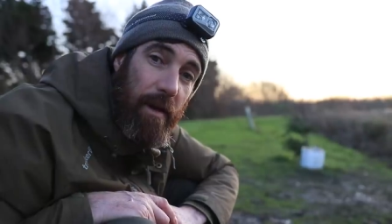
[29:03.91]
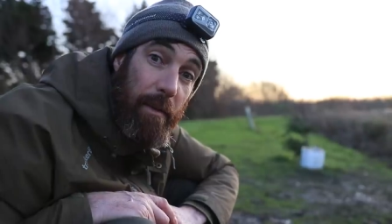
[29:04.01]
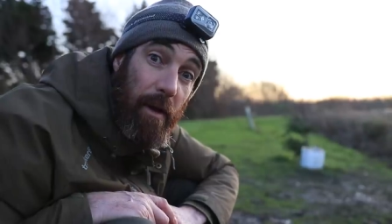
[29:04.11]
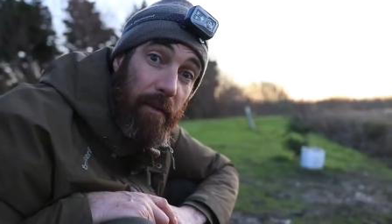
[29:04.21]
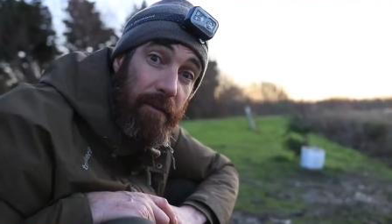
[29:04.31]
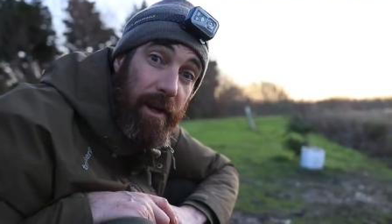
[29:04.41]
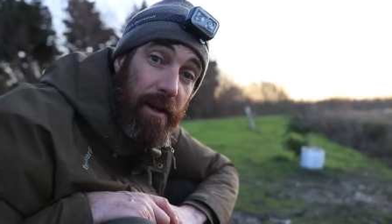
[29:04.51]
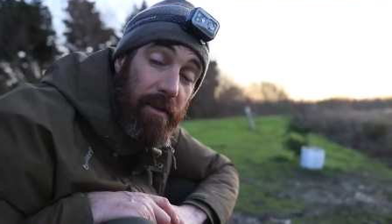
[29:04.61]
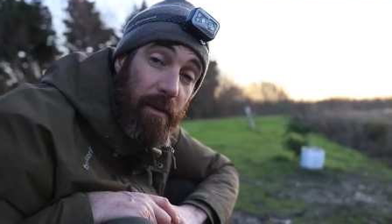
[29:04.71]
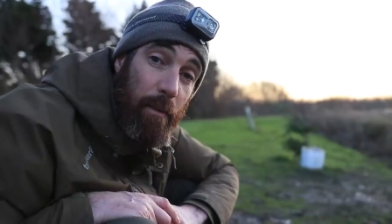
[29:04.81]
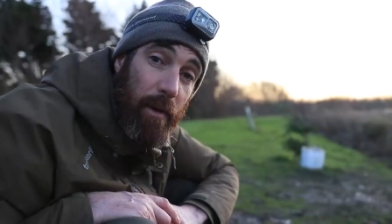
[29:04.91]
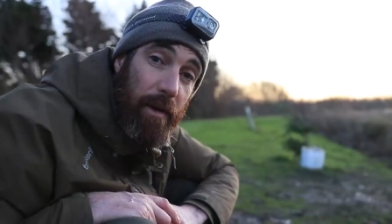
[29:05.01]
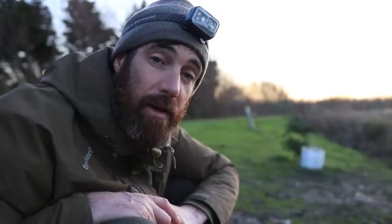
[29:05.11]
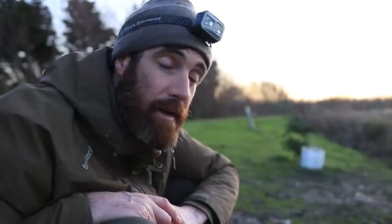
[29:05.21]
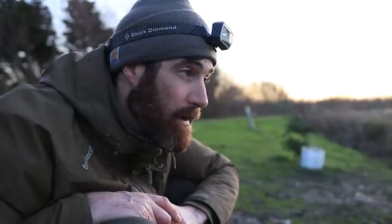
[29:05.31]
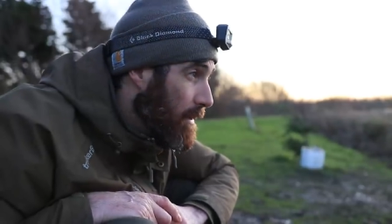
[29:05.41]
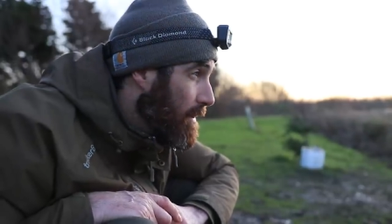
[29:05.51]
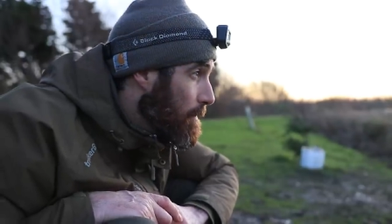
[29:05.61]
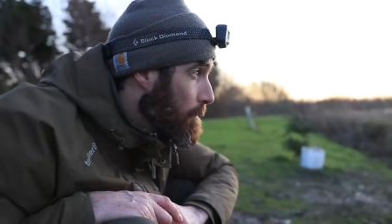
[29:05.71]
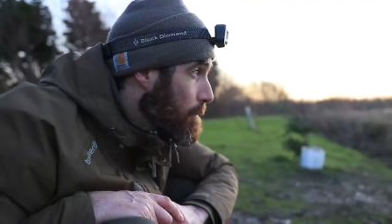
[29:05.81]
come in on the feed at some point
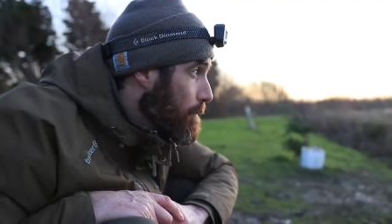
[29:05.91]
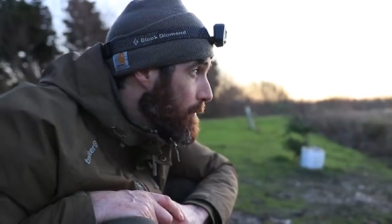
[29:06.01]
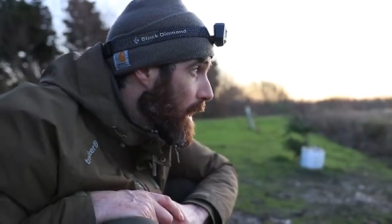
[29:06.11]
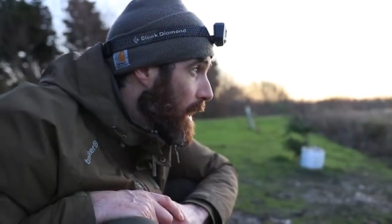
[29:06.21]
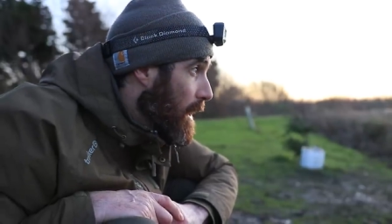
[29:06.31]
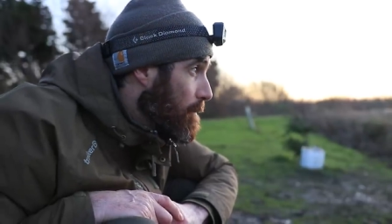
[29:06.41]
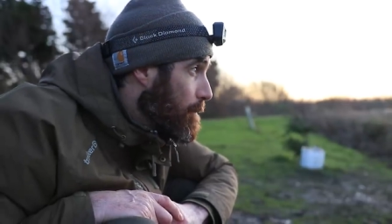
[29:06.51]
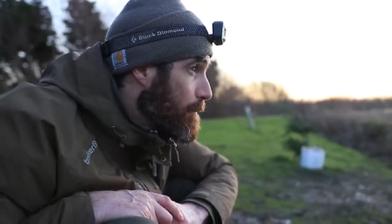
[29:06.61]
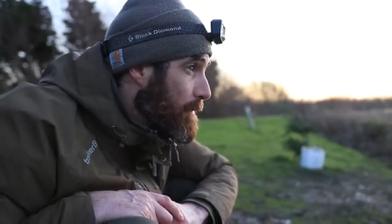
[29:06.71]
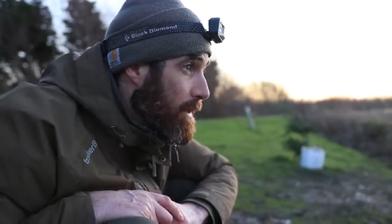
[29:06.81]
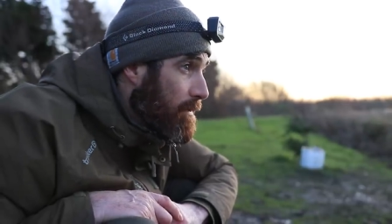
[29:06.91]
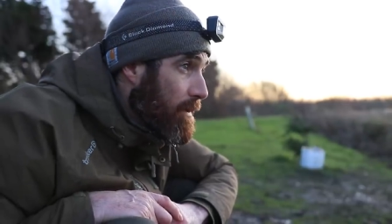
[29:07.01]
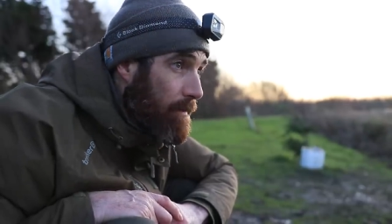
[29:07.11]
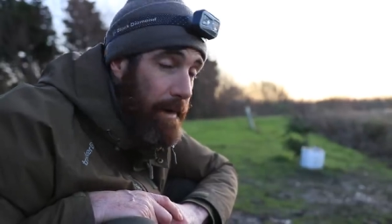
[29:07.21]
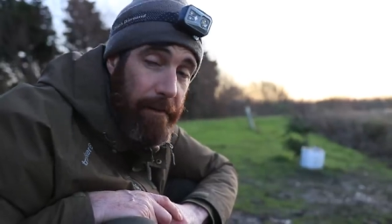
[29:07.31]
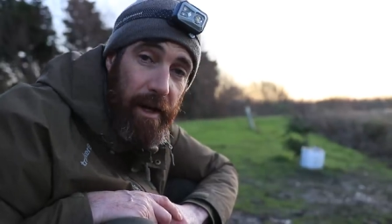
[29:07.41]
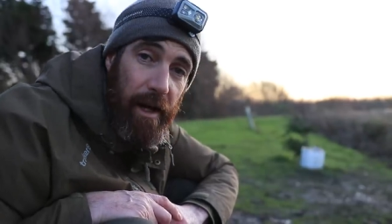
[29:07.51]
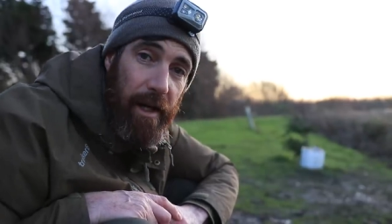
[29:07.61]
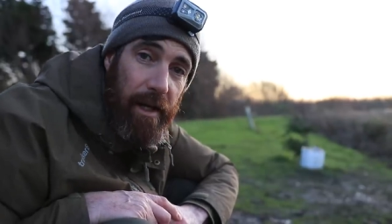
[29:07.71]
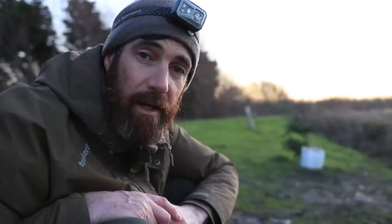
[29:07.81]
um, it's still very
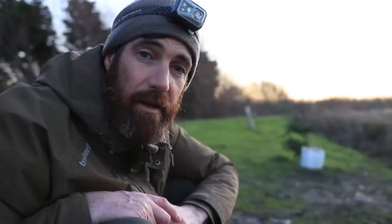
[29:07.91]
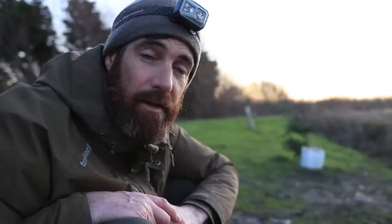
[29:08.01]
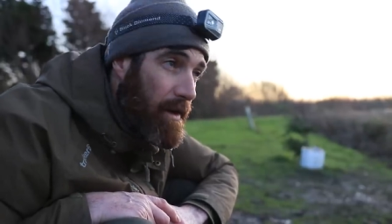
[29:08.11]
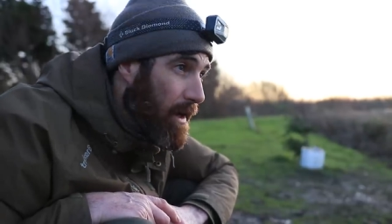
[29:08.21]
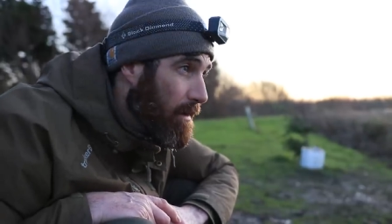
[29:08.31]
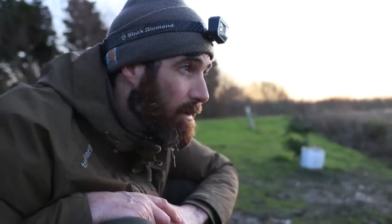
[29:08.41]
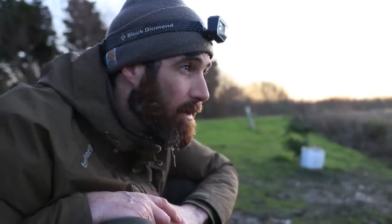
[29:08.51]
early so